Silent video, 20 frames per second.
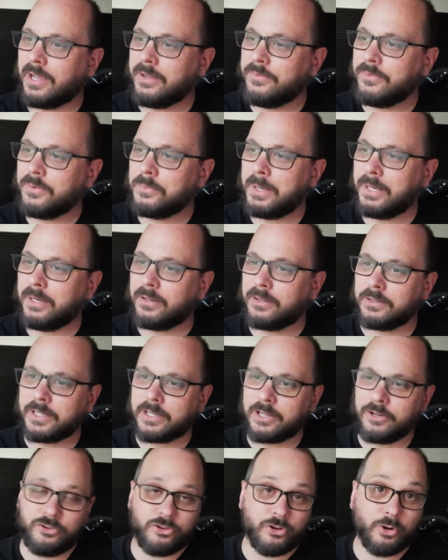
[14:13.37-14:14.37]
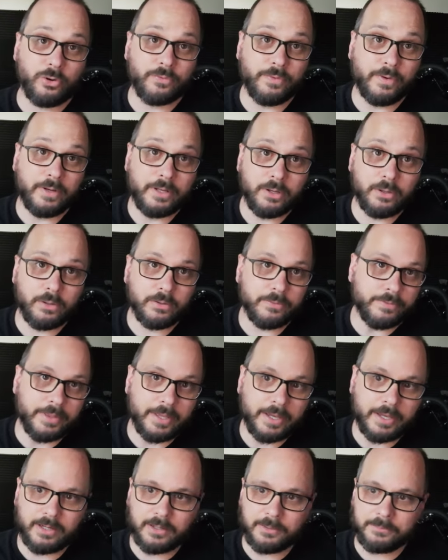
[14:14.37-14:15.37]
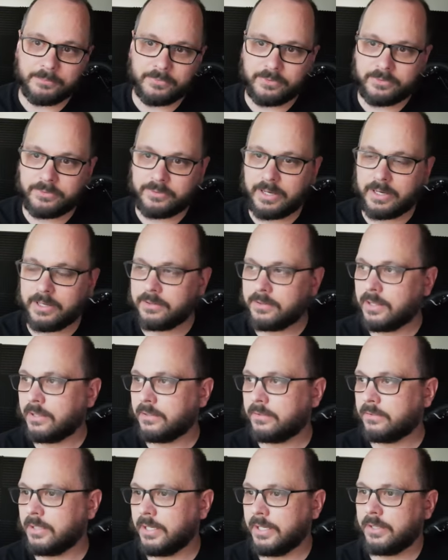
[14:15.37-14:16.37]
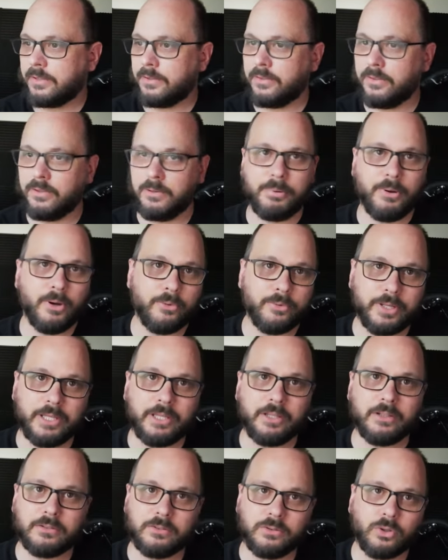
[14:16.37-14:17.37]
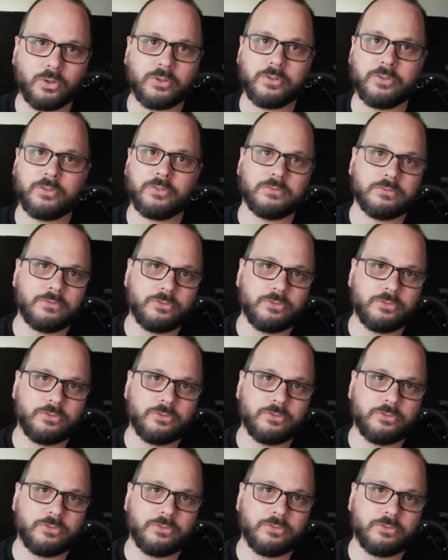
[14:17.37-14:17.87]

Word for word: I even made a, like a joke video of that, uh, saying that like the pony looked